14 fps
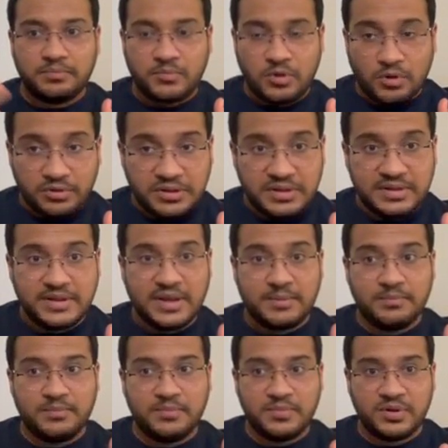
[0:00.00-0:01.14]
counsel
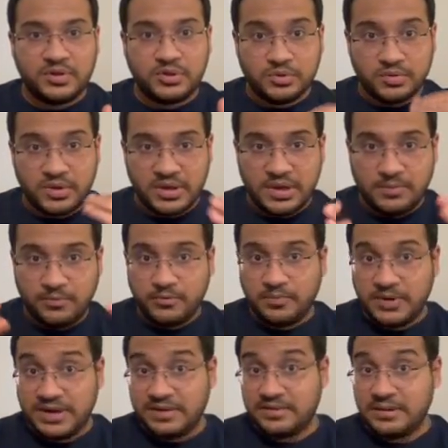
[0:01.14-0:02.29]
them, show an
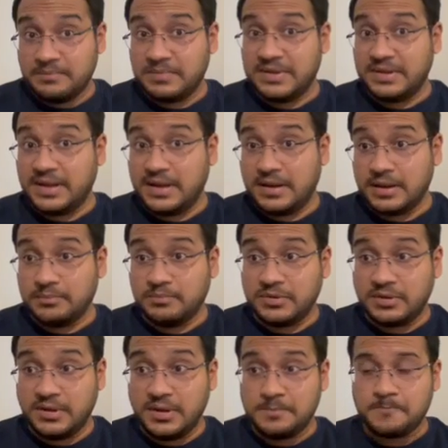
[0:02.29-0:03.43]
appropriate sympathy and
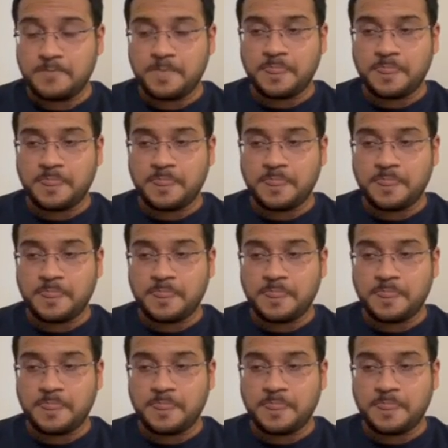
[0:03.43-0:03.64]
empathy,